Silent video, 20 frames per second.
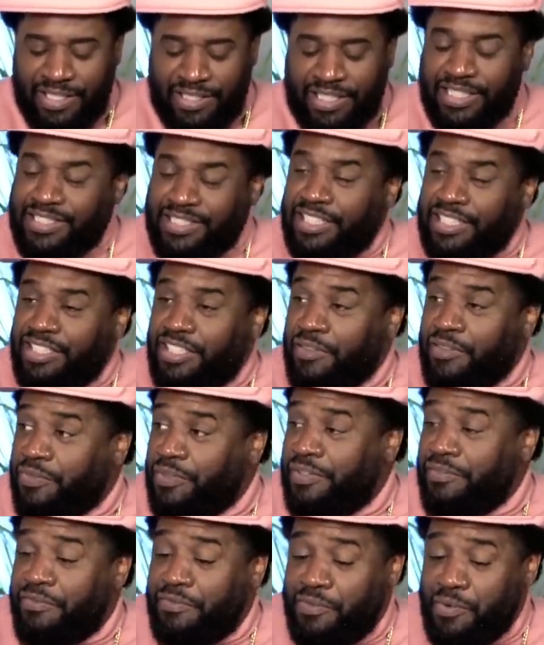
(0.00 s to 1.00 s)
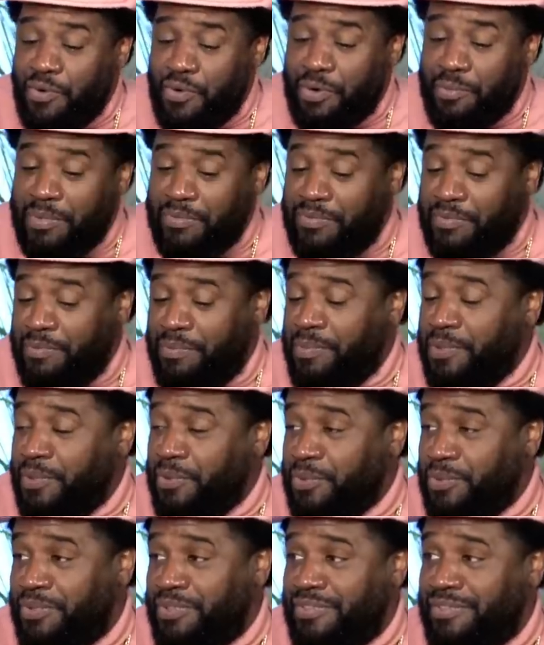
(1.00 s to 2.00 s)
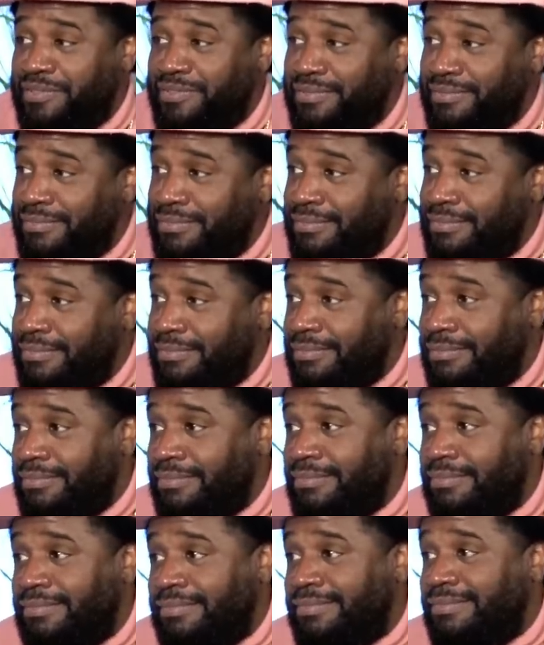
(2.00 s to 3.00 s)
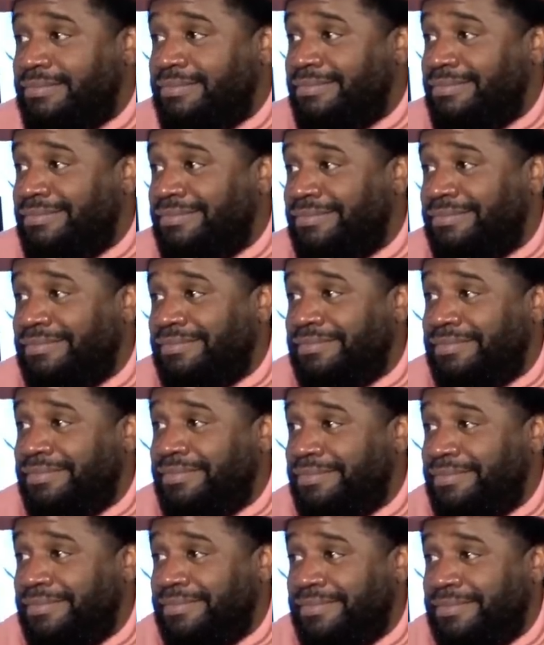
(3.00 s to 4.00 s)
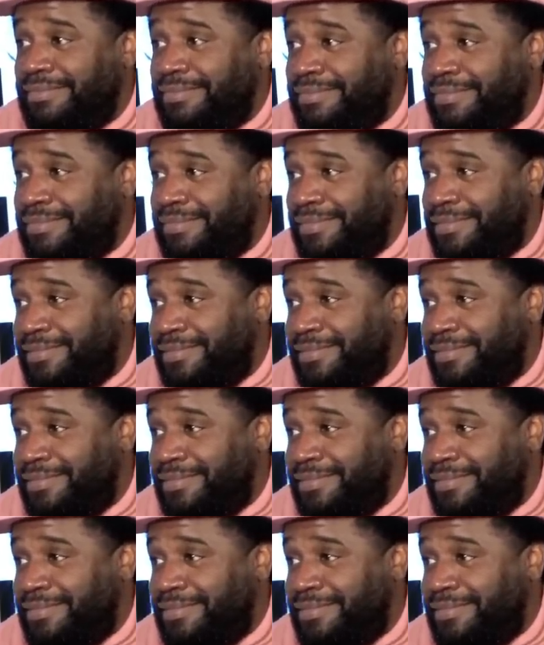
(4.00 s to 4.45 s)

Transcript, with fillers: It's just a different form of abuse. Huh. Physical, abuse,